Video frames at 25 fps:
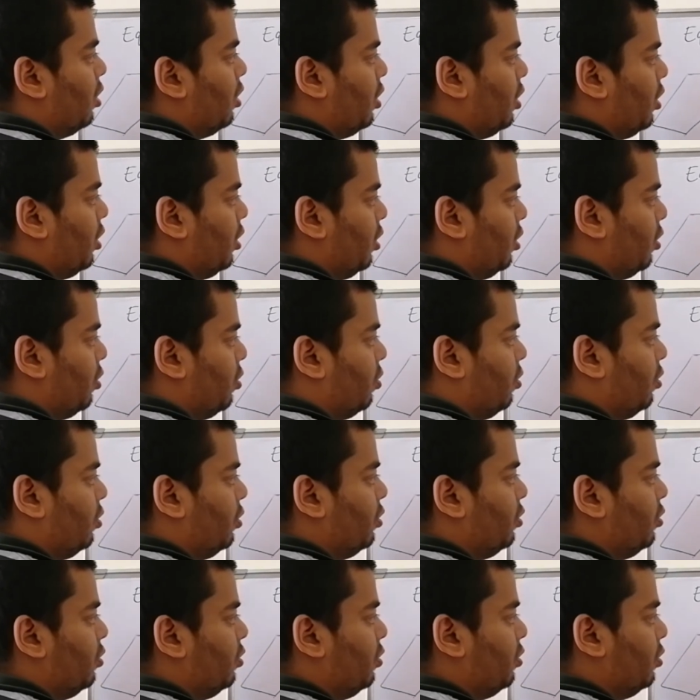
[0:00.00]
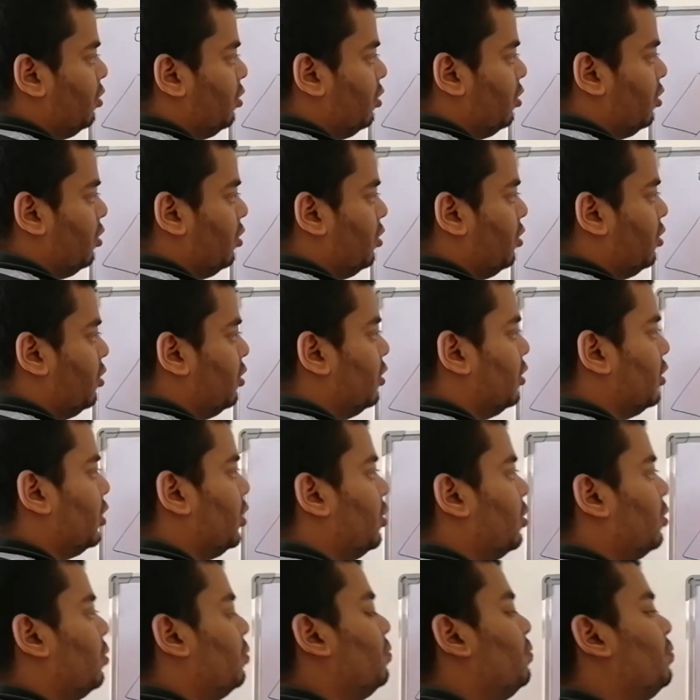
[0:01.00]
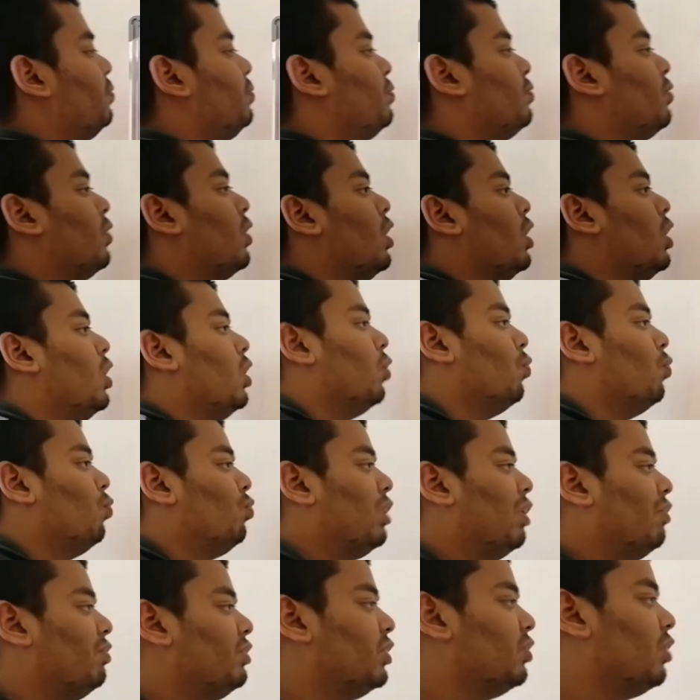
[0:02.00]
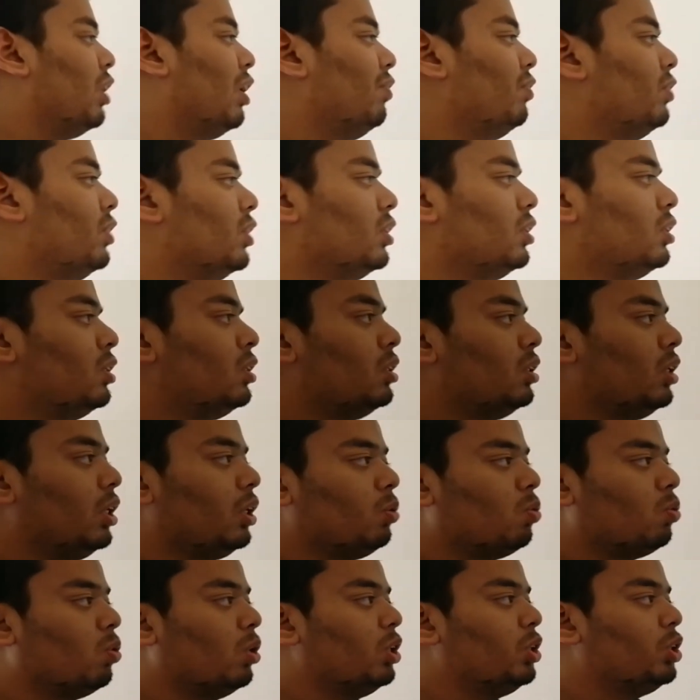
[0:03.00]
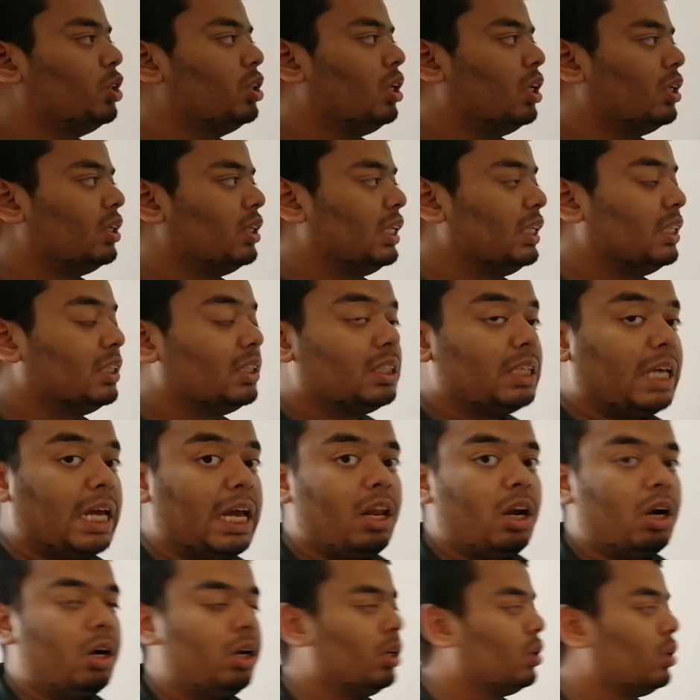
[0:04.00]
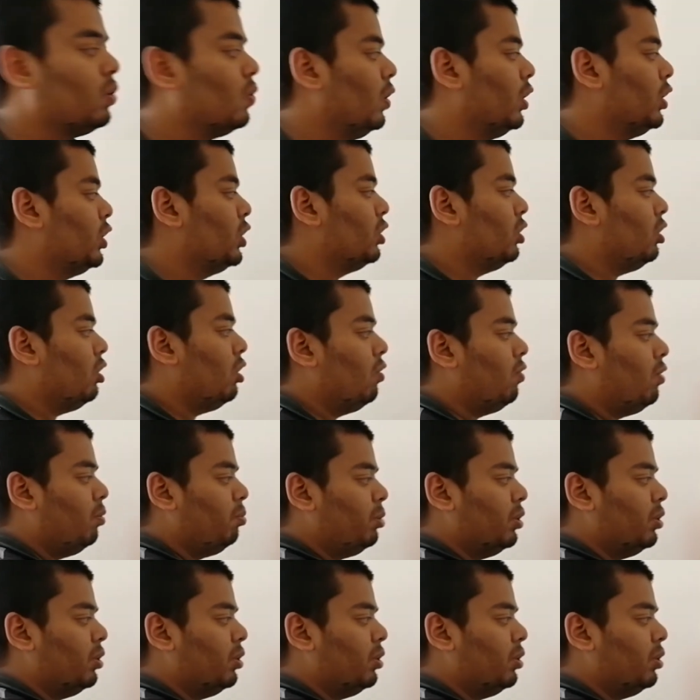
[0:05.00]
Is equal to 0. We have derived this equation as the scalar equation of a